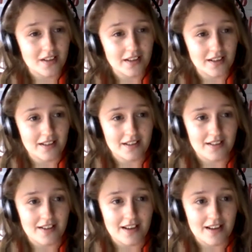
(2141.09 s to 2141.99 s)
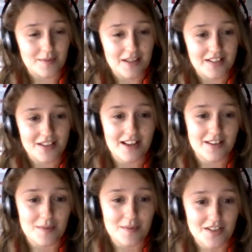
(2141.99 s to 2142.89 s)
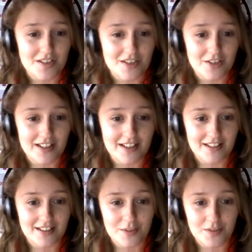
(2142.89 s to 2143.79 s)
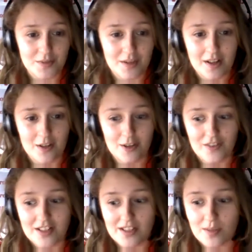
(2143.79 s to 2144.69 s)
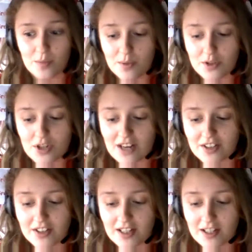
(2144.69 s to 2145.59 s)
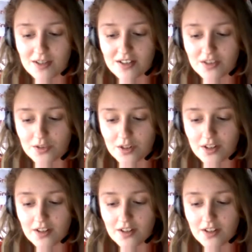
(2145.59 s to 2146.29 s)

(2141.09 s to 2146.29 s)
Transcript: Like I think my son's great, and like of a lot of our time we were traveling anyway, so